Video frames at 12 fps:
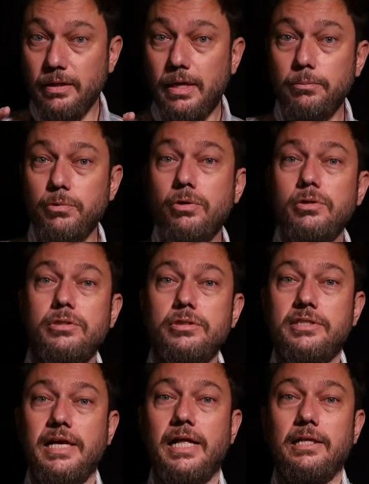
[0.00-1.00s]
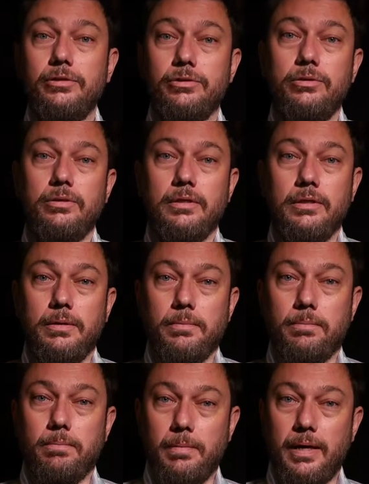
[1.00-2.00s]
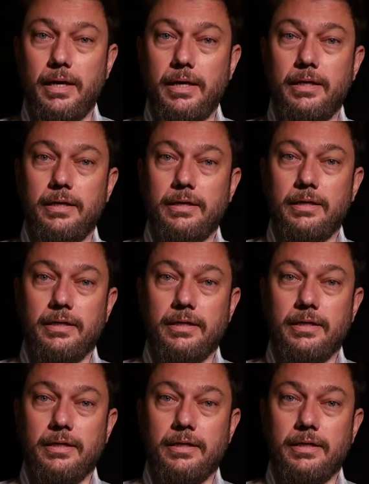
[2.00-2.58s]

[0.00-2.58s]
I'm going to tell you my